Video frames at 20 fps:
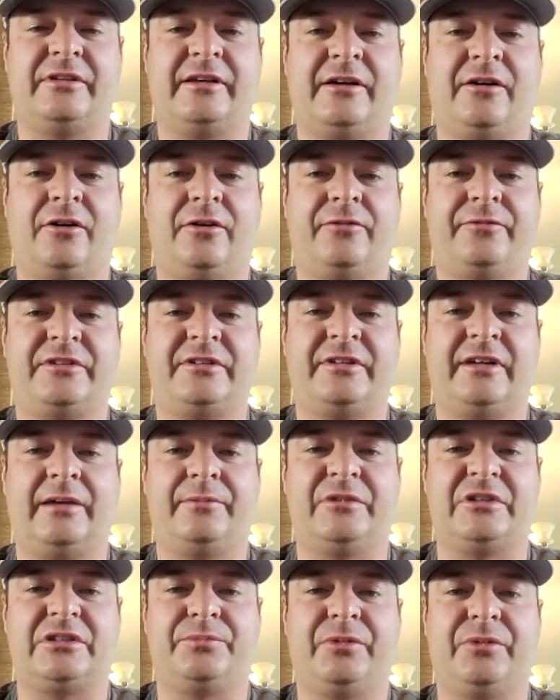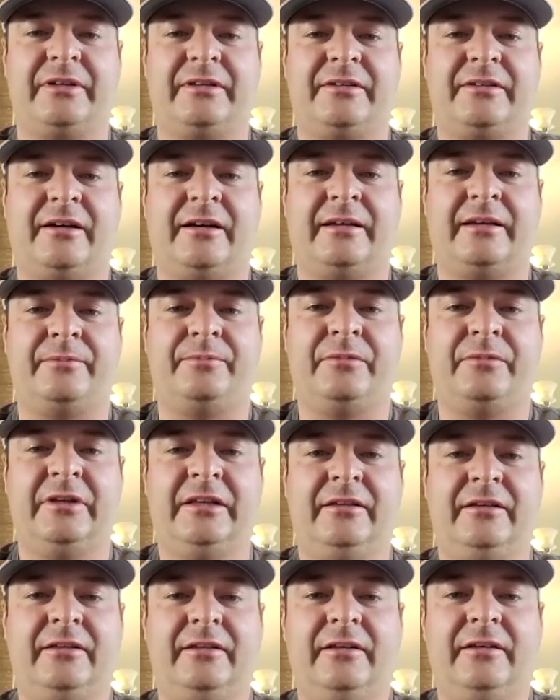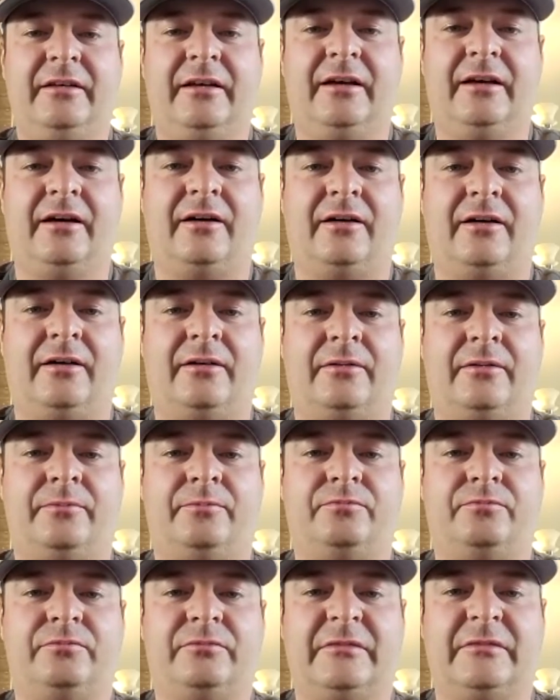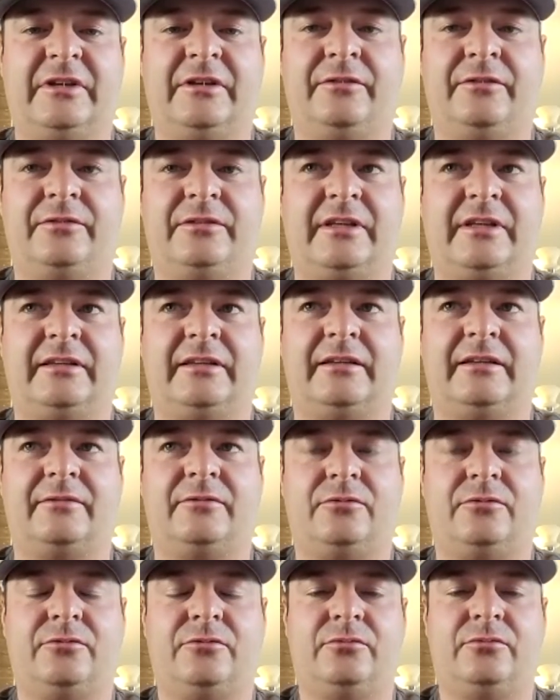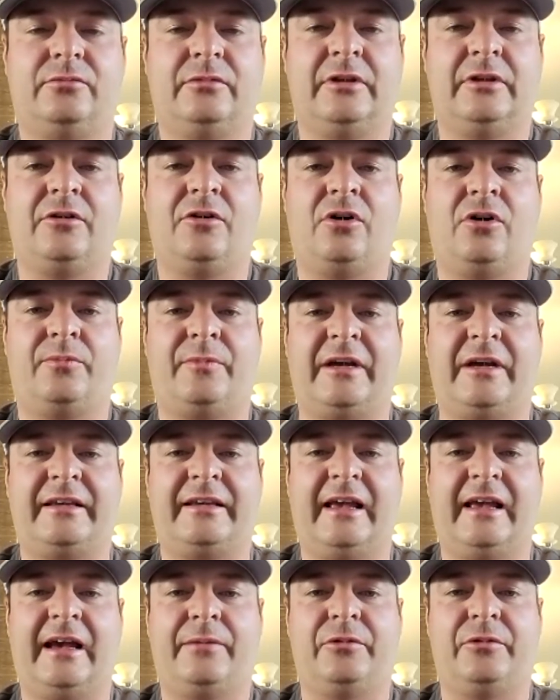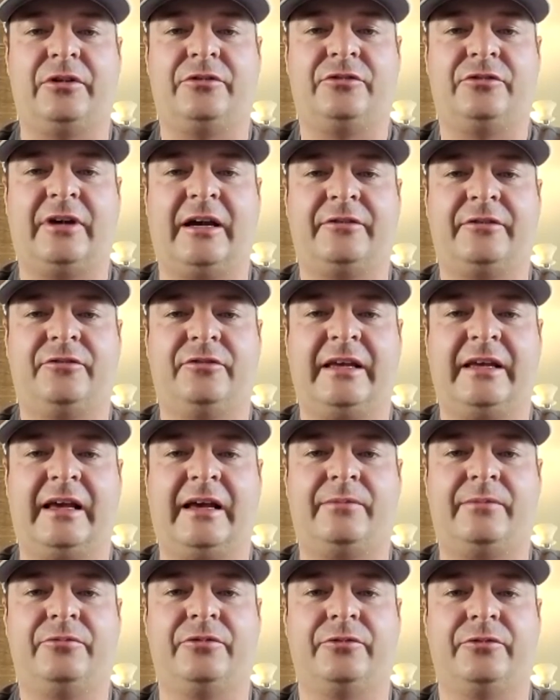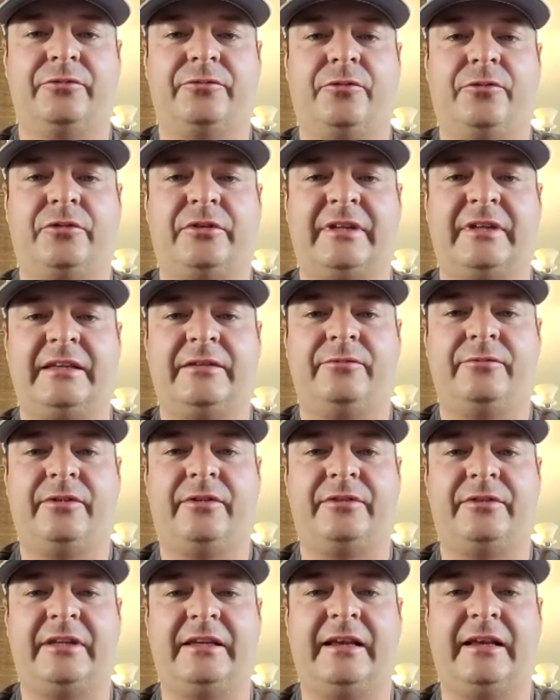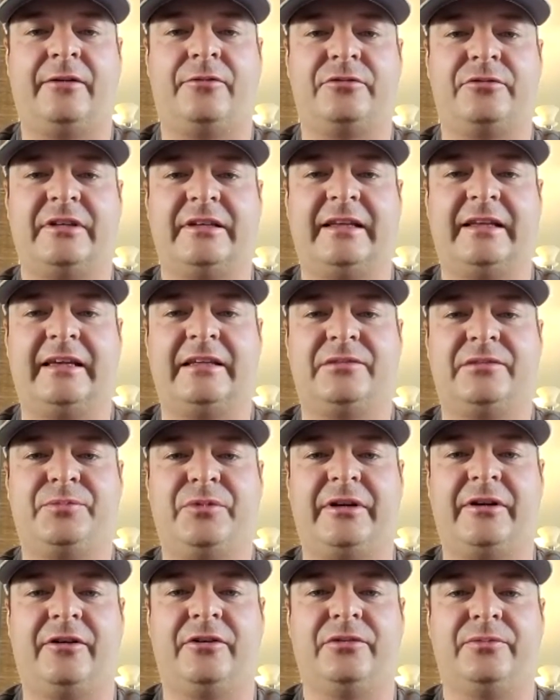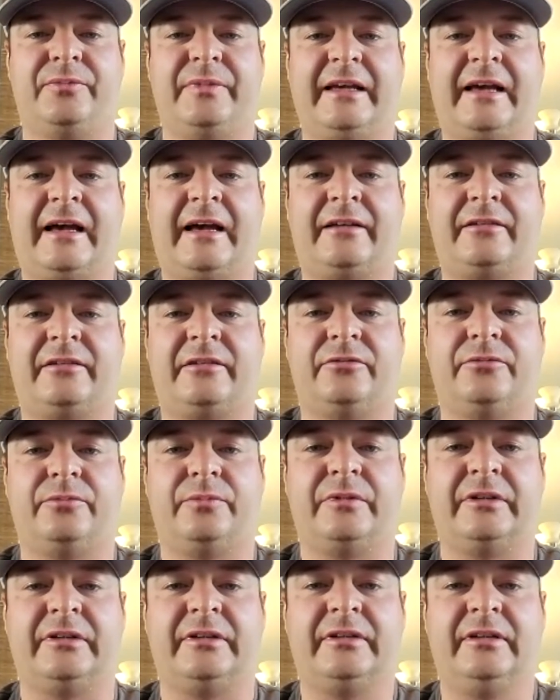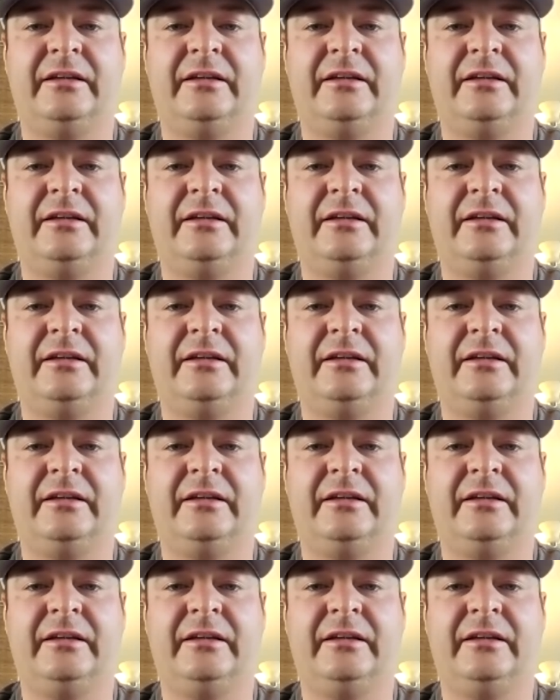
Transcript: harvest time and springtime. You sit in the combine cab or the tractor cab for 14, 15 hours a day. It's pretty hard to be active, but